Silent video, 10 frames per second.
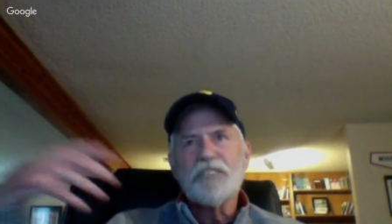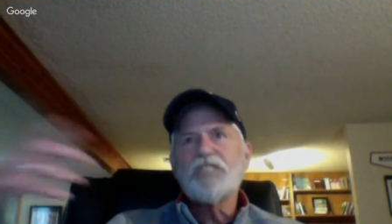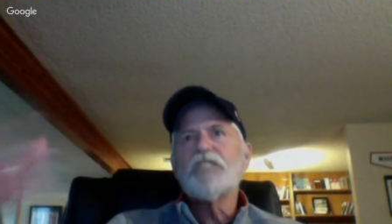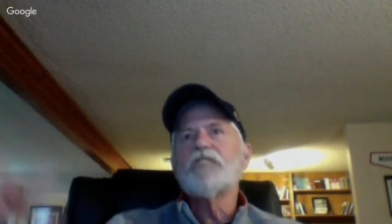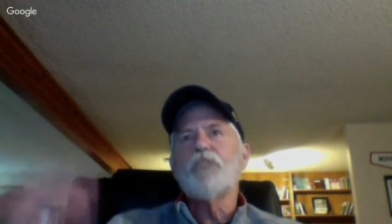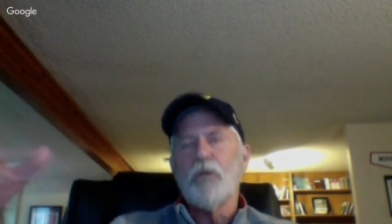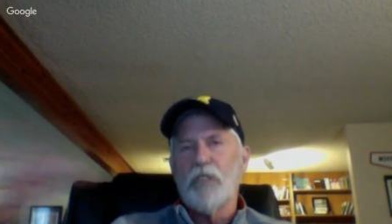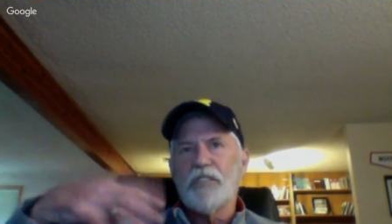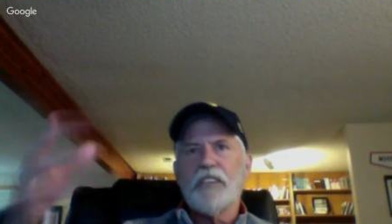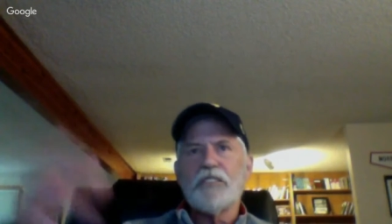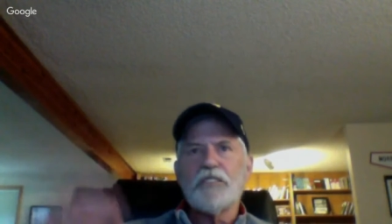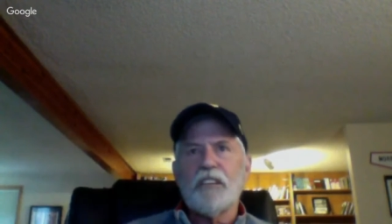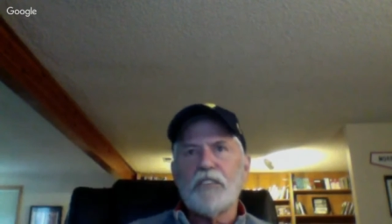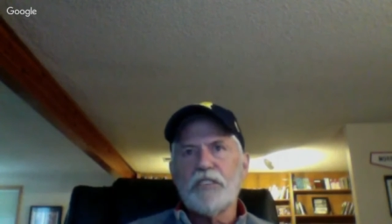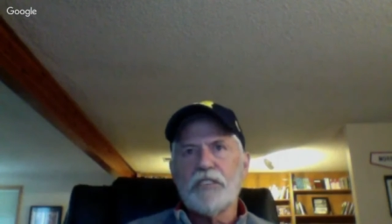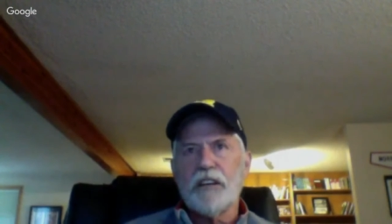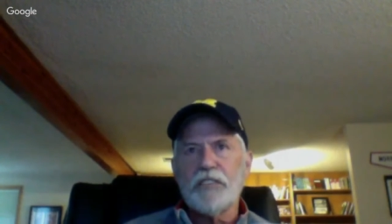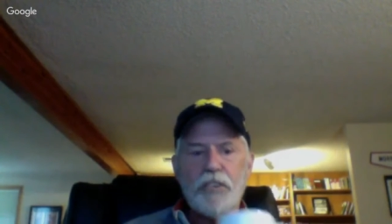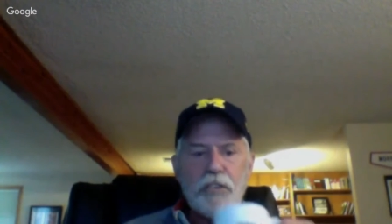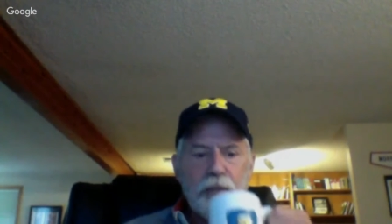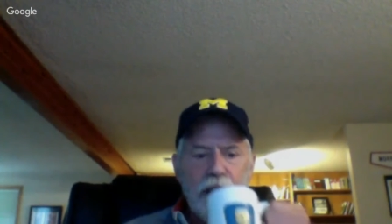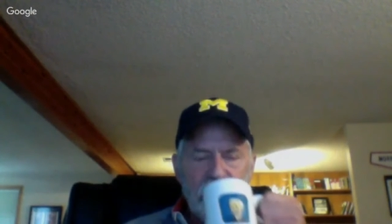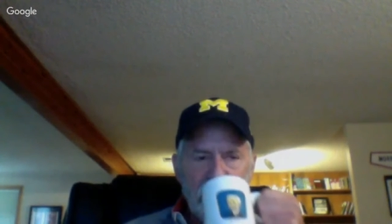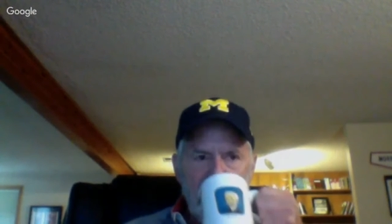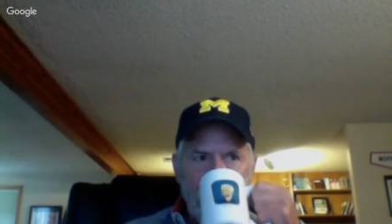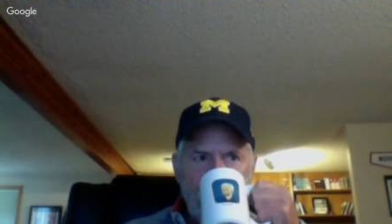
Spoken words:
So there's a certain amount of that.